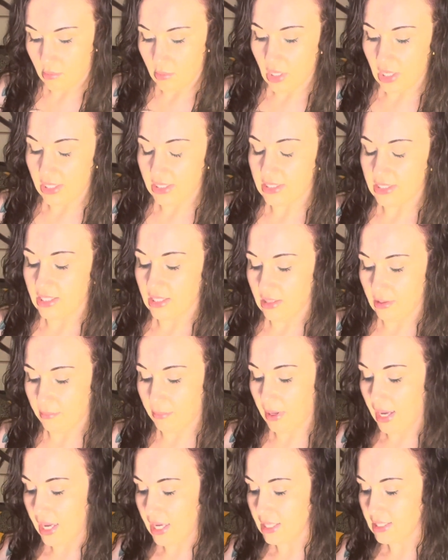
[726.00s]
It's in the
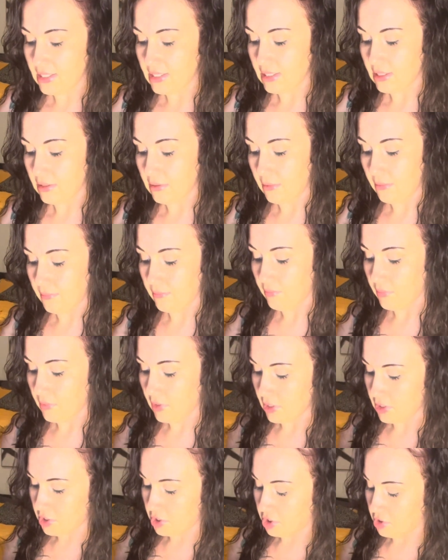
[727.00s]
past.
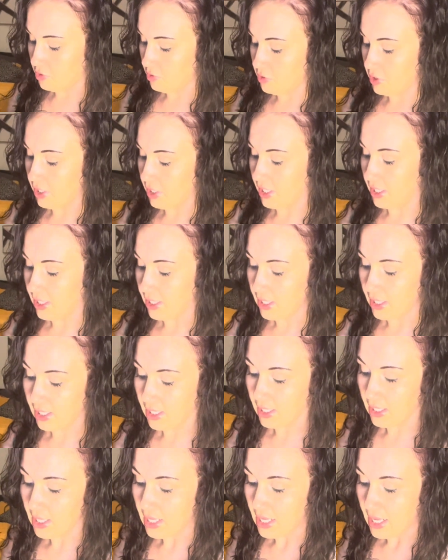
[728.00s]
June, yet
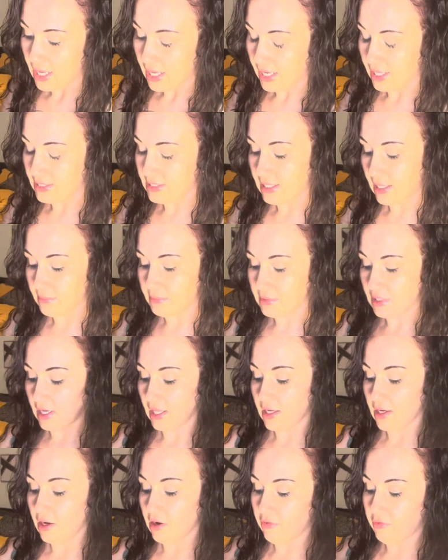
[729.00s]
again, it's time to
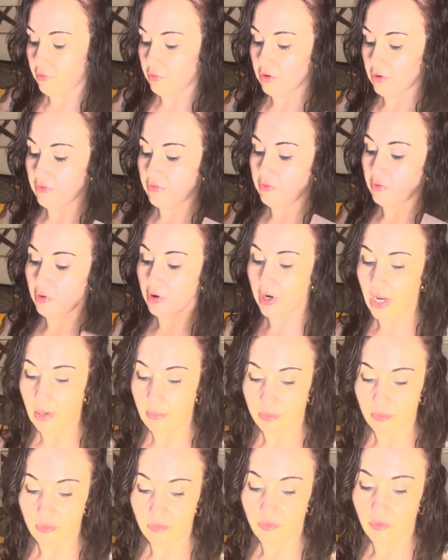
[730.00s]
let go. 44,
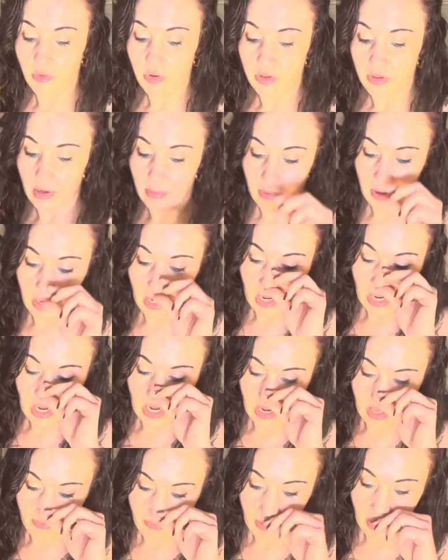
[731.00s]
April 4th, number 8,
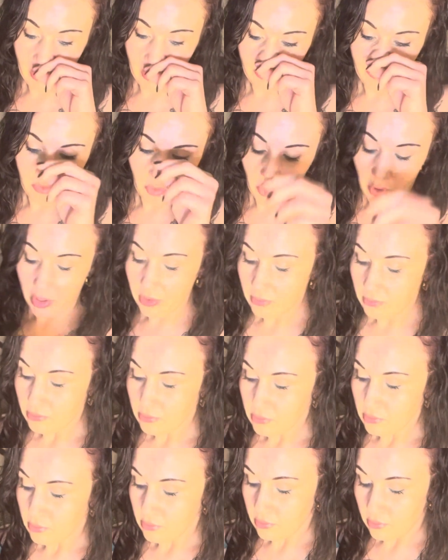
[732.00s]
life path 4.
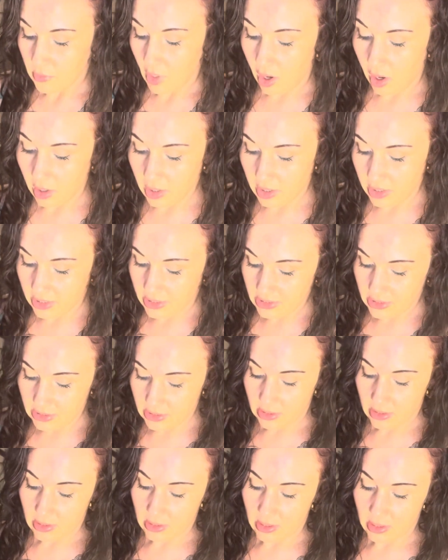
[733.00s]

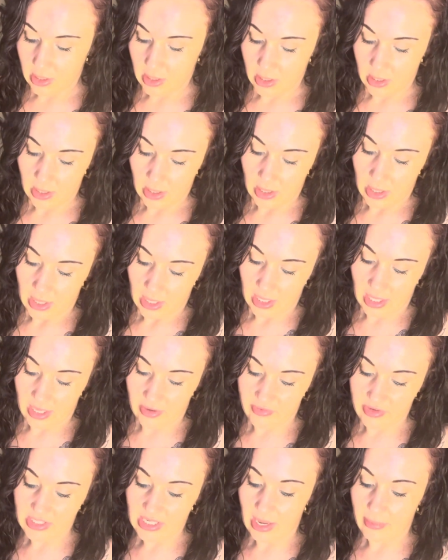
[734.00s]
August,
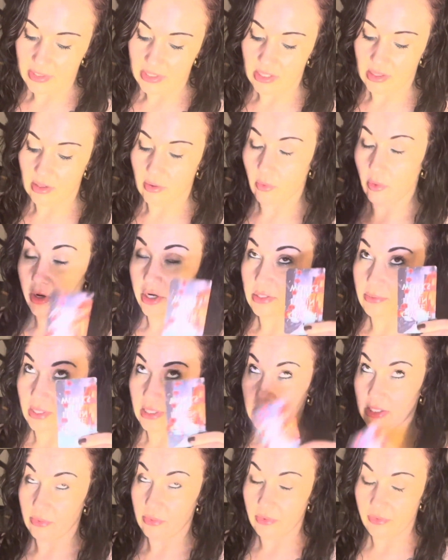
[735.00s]
give it time, it's in the works, but
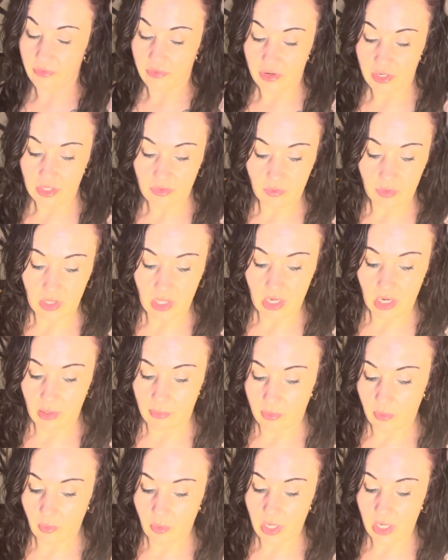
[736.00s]
it's in reverse with the
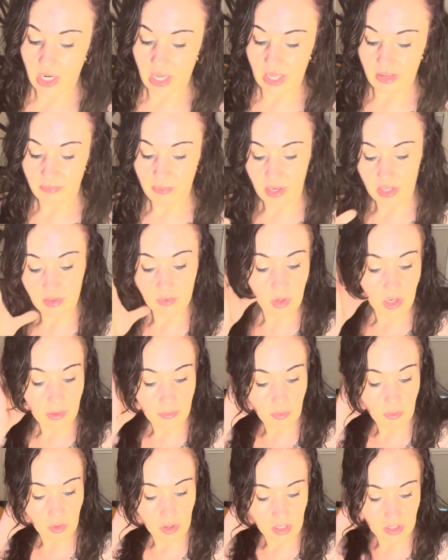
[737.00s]
number 1, life path
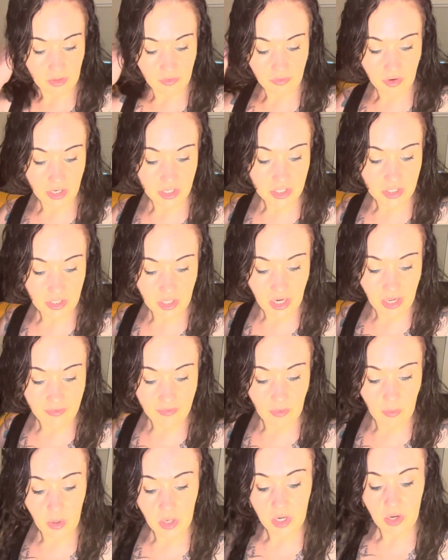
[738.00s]
1, born on the 1st, could have
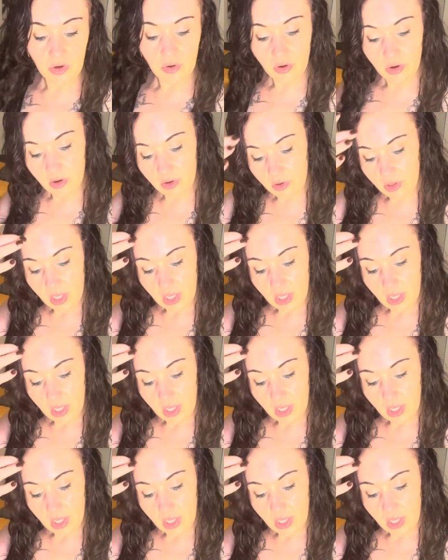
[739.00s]
a 1-year-old,